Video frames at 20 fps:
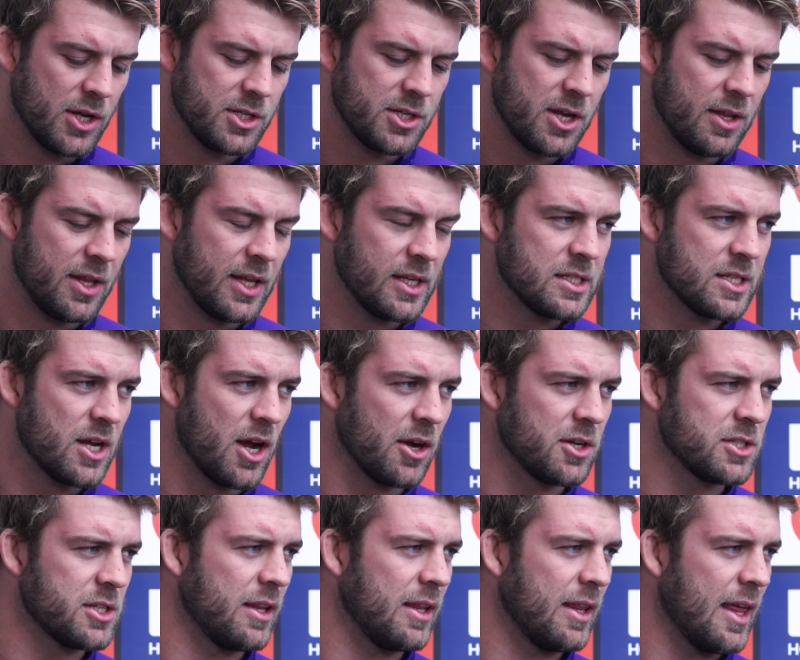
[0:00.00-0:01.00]
I don't think so,
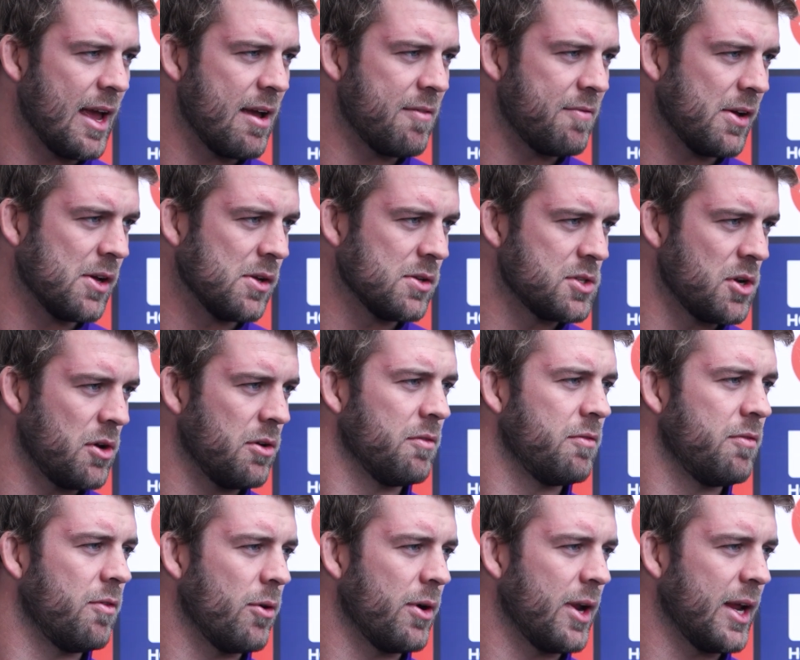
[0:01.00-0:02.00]
because I think the AFL's on
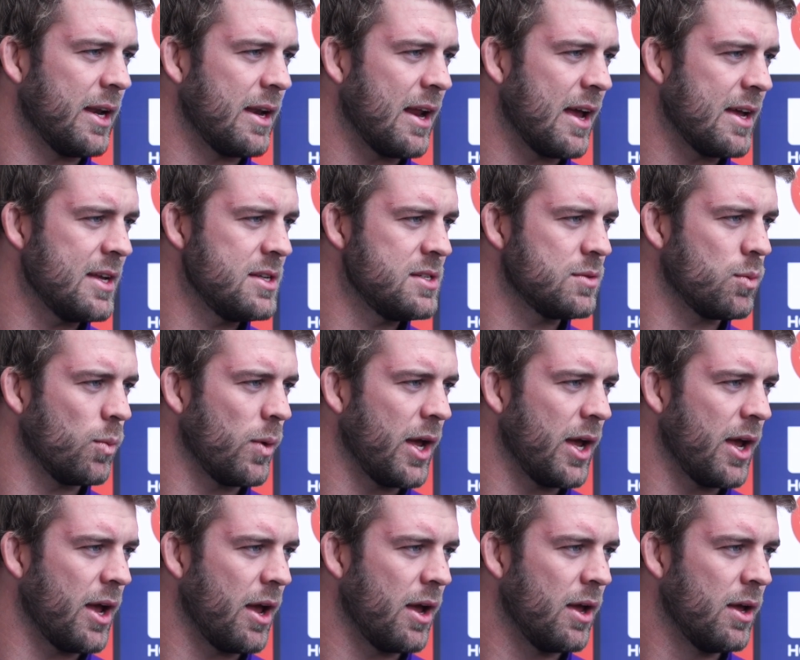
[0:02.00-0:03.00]
14 days.
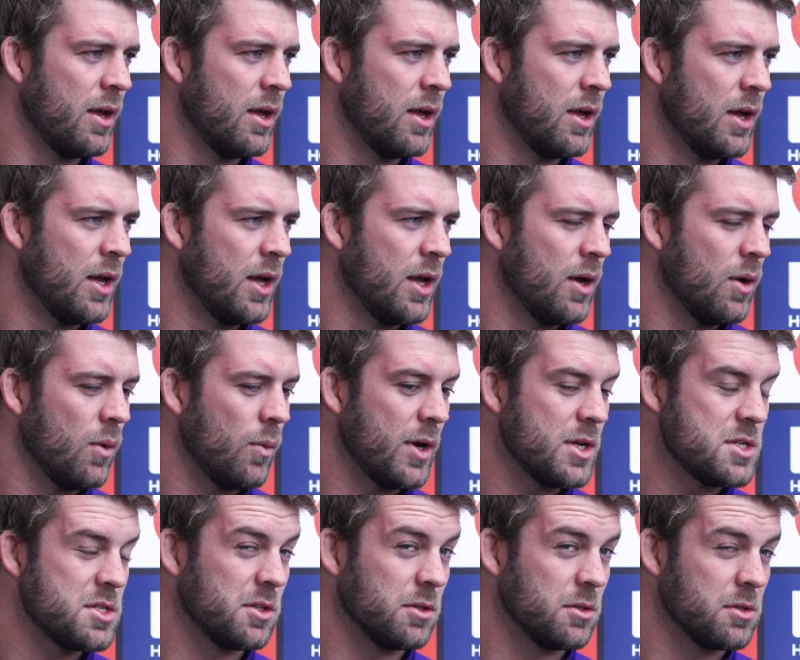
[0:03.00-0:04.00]
We're
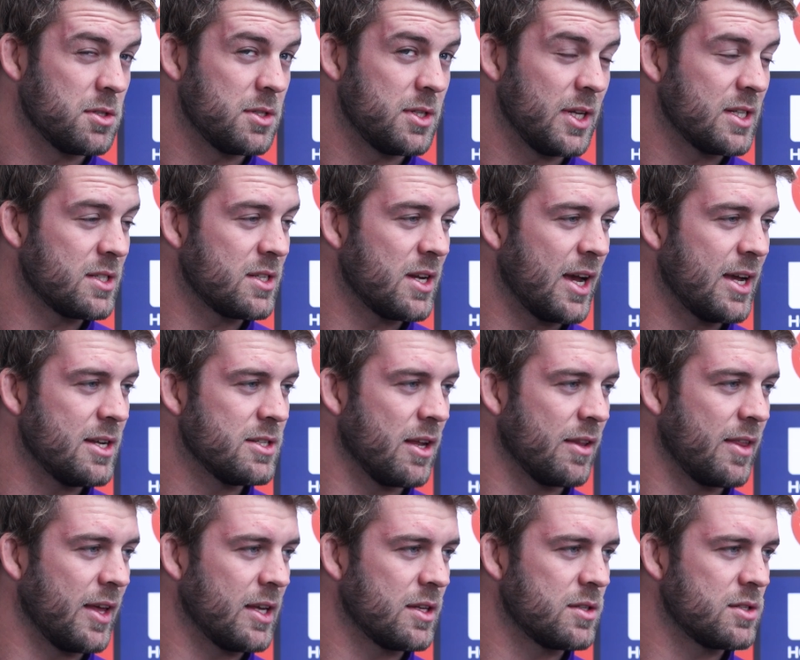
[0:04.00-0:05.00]
still 6 days, I
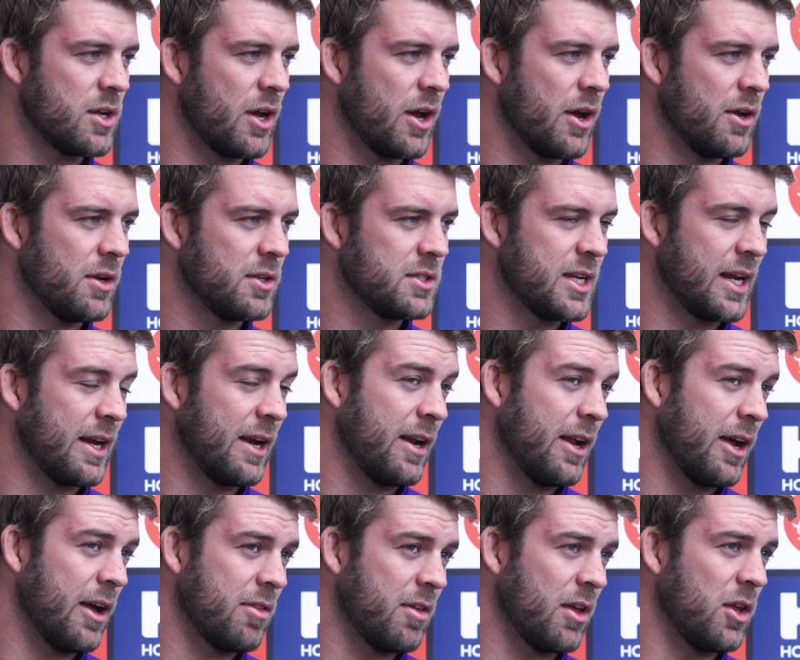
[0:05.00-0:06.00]
think. So
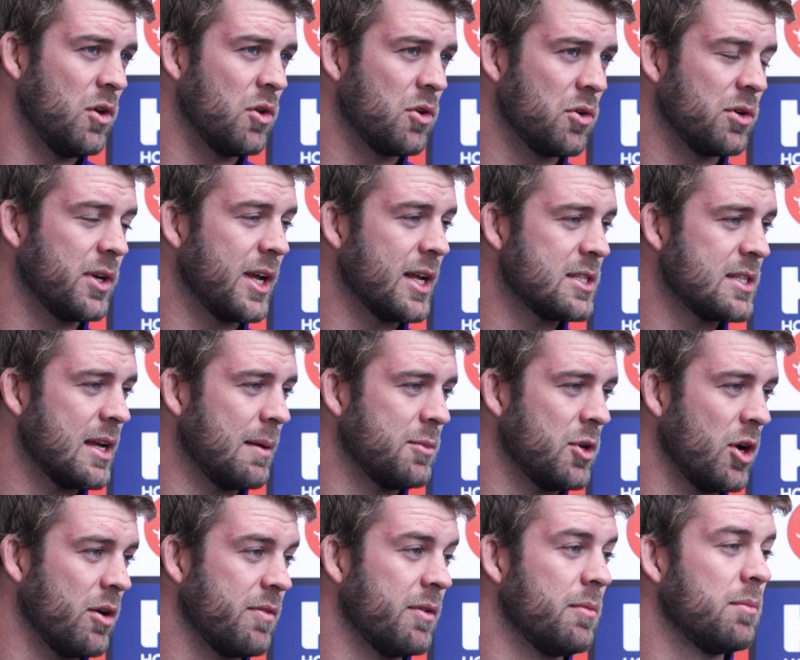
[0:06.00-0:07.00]
technically, I think you could get subbed
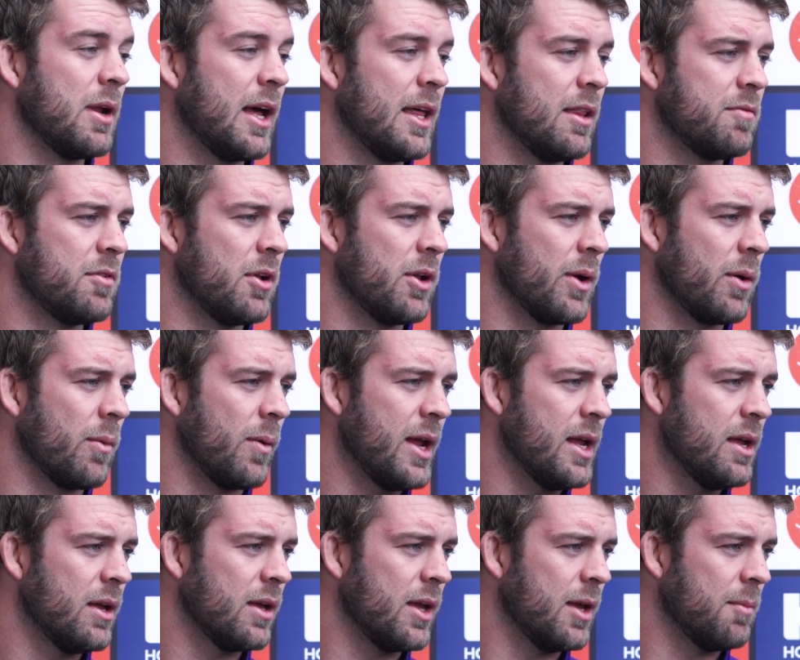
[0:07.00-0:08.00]
off and play the following week.
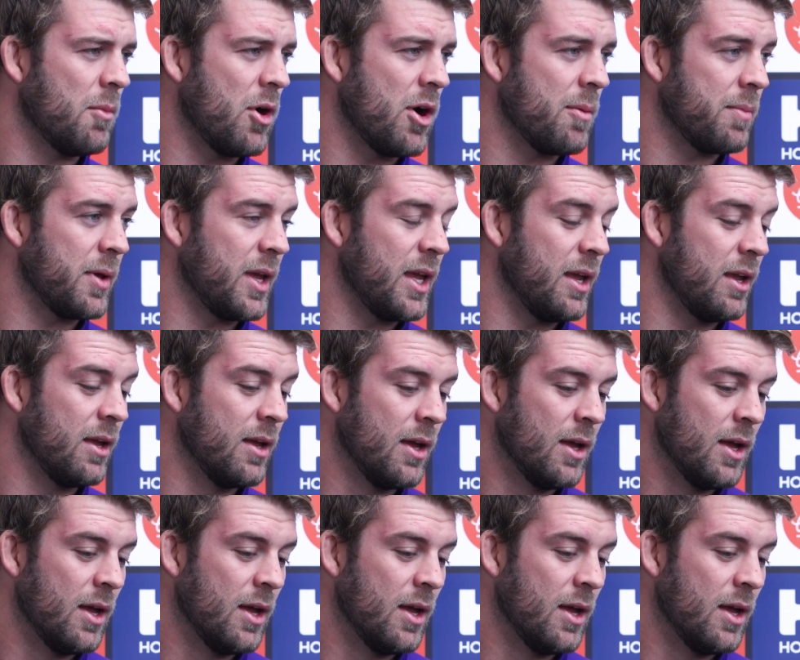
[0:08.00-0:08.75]
It might be